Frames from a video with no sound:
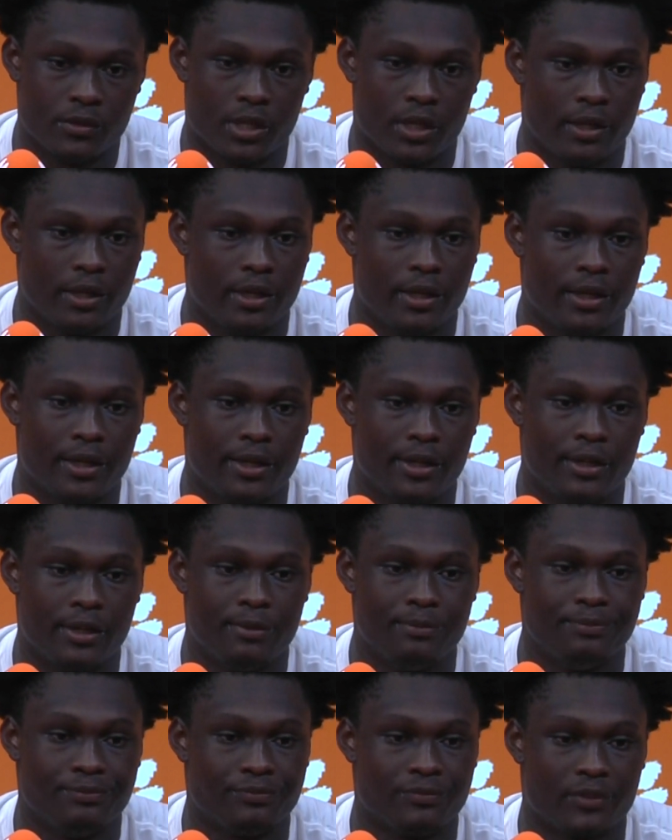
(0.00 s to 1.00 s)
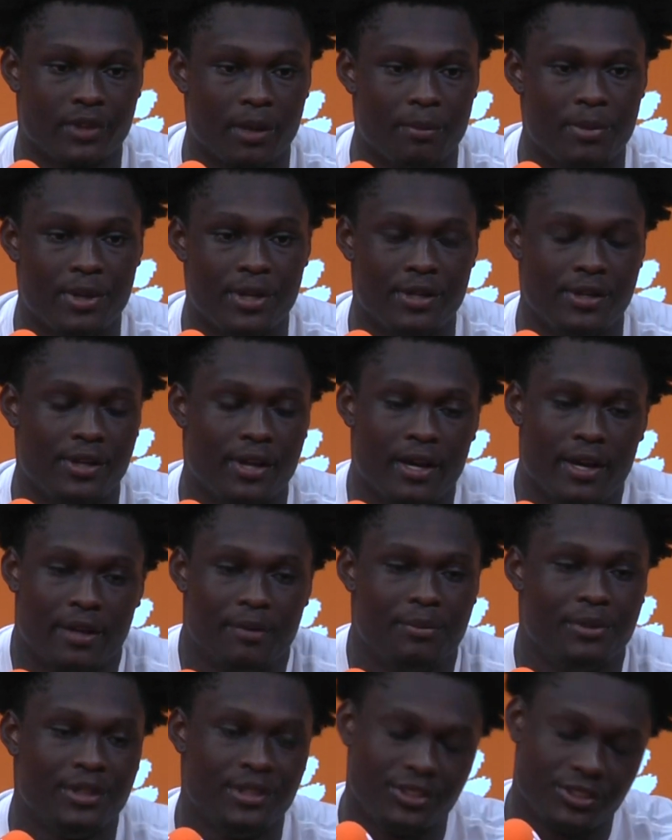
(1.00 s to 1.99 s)
I
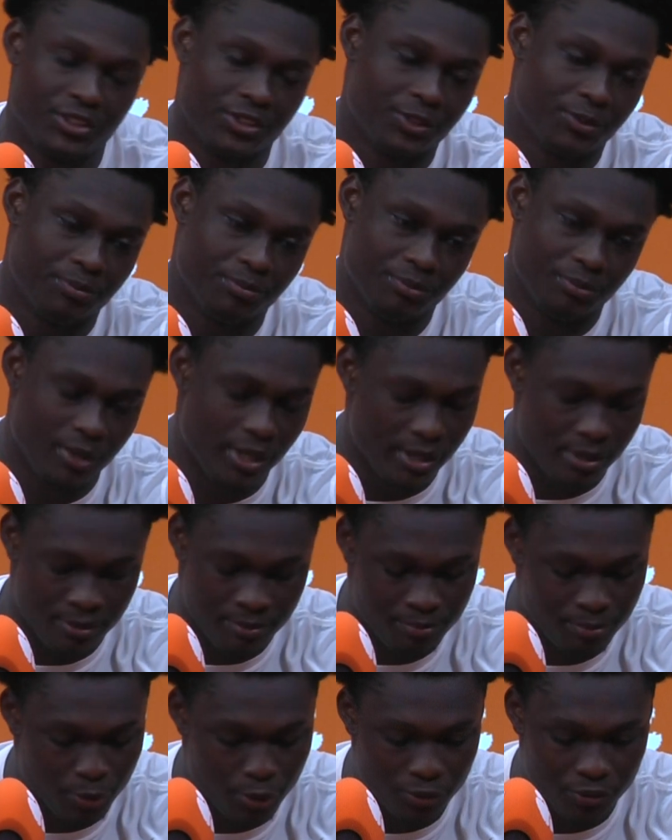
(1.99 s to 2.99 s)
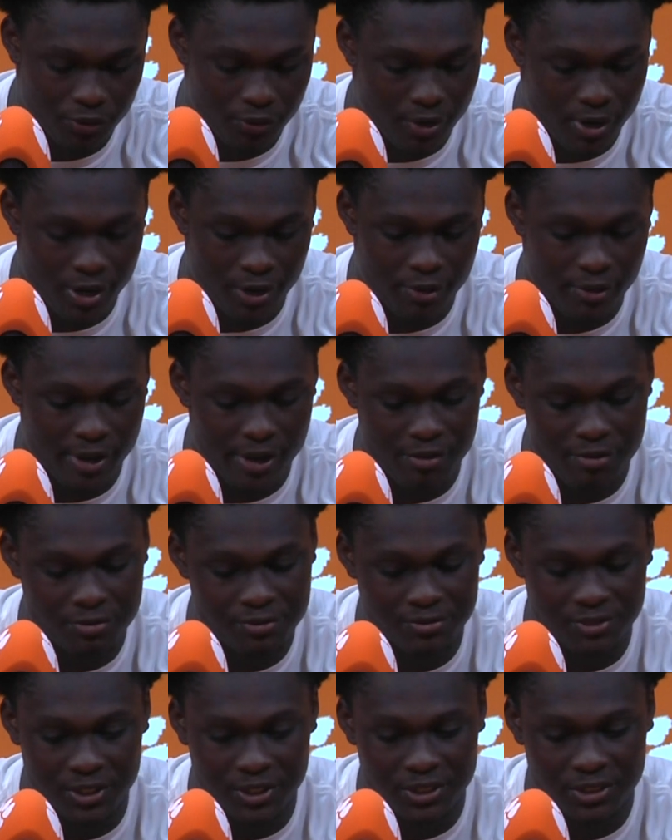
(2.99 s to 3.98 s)
mean, it's just me moving around, having
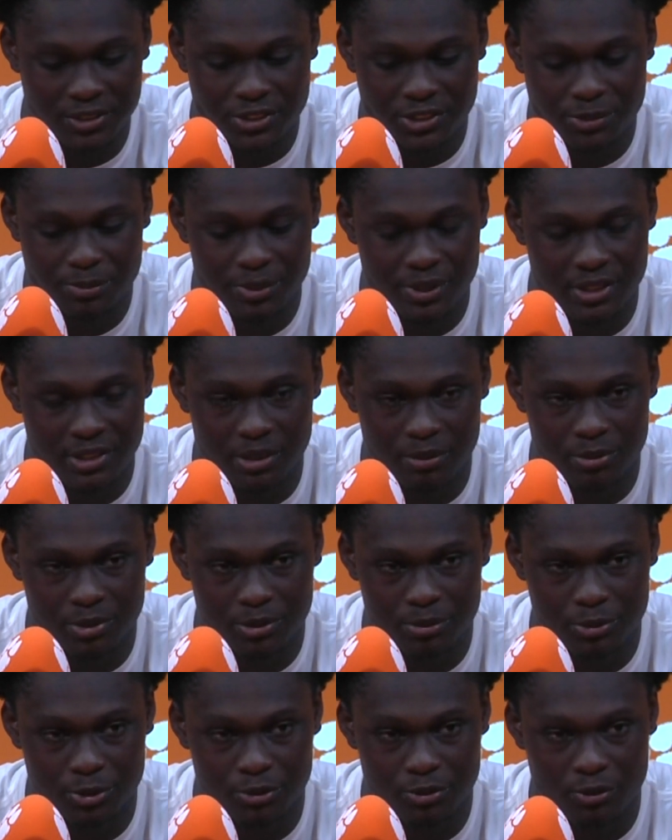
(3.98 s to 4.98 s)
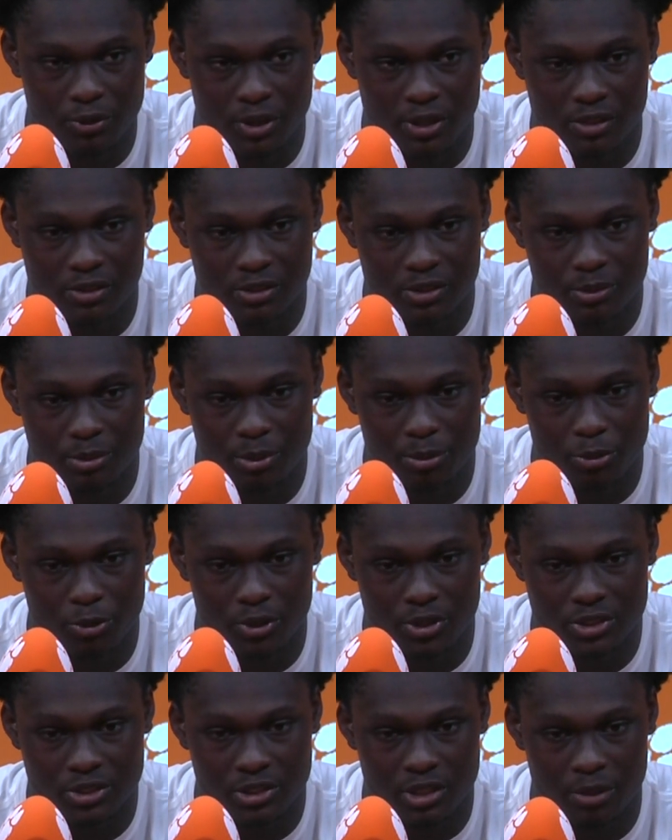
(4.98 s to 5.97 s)
fun, just being able to move around a little bit
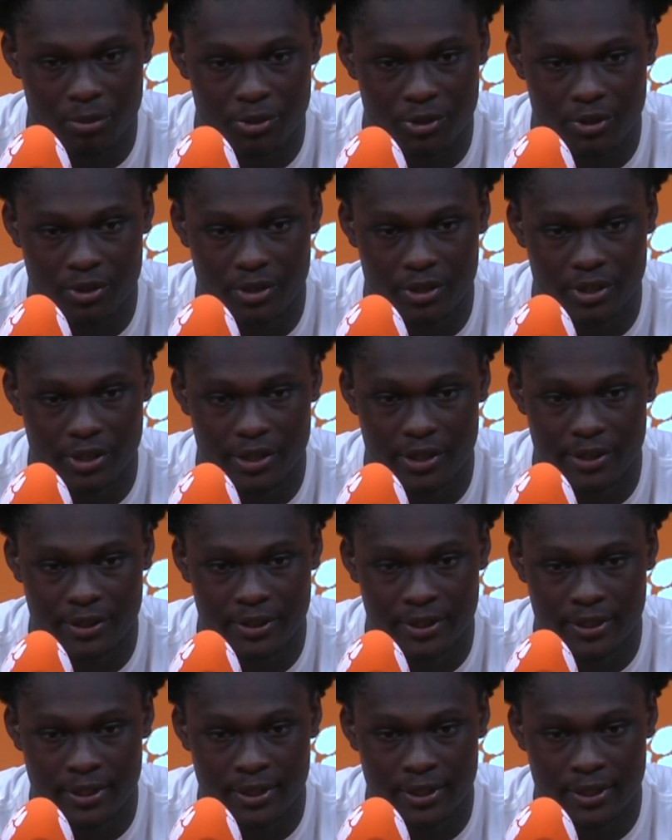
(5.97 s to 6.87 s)
more this summer.